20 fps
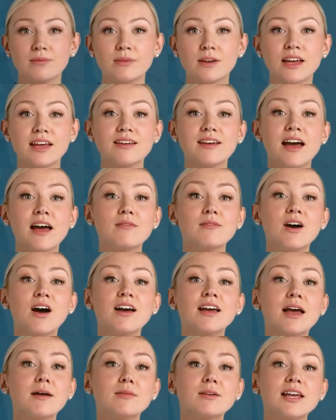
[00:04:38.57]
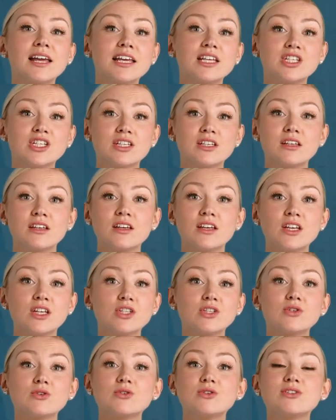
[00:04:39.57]
In the mGuard application,
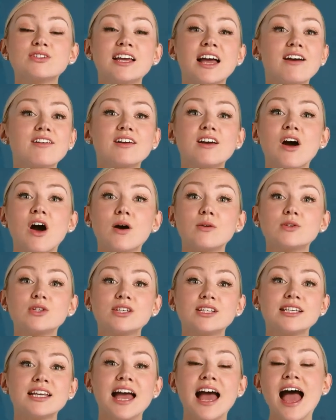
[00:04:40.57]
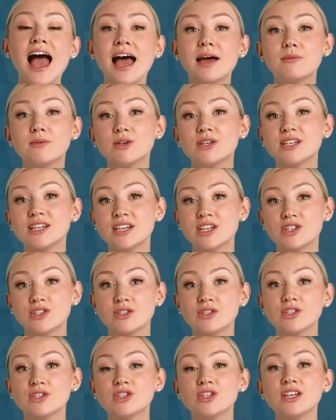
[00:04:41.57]
users have the option to add
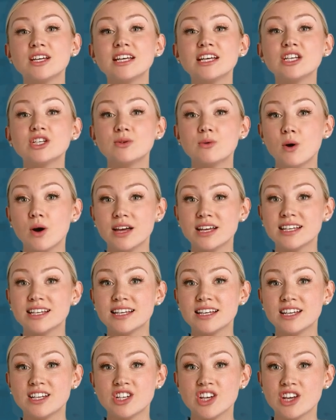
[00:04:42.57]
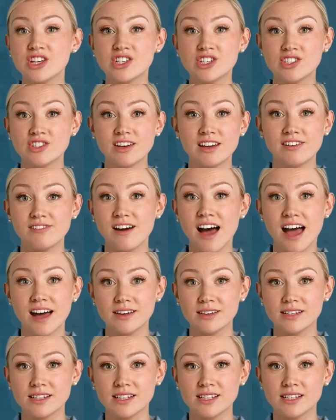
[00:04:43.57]
procedures to each point in turn during
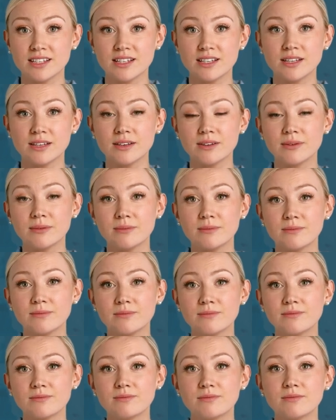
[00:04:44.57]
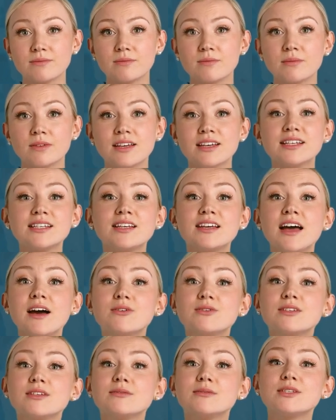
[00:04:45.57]
rounds. This
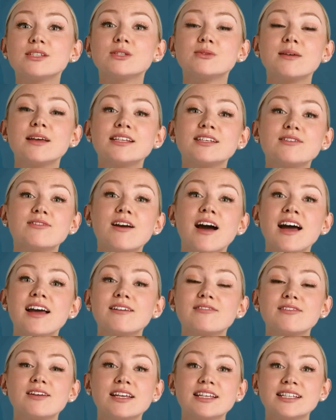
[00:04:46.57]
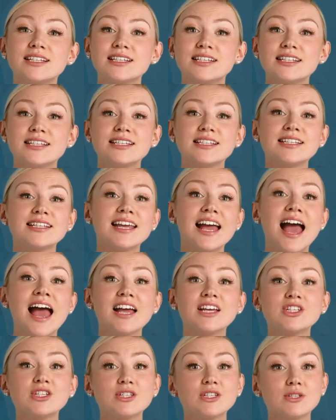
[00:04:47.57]
allows them to specify, for instance, the
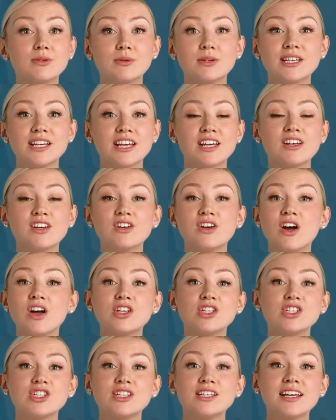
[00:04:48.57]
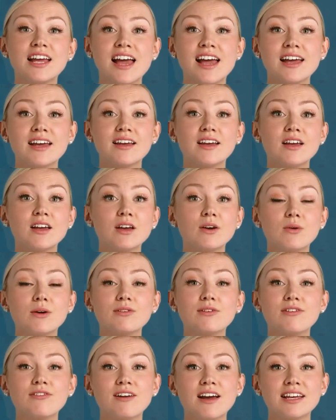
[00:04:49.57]
actions a particular guard should take when
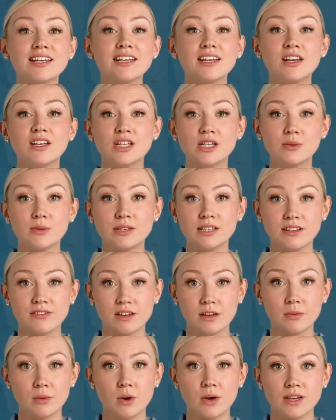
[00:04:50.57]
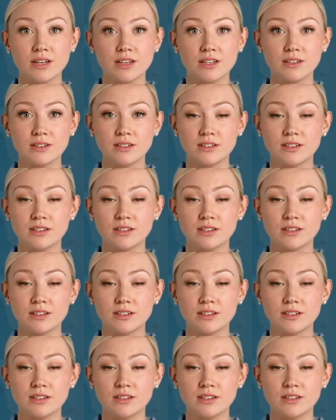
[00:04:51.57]
reflecting on a specific point.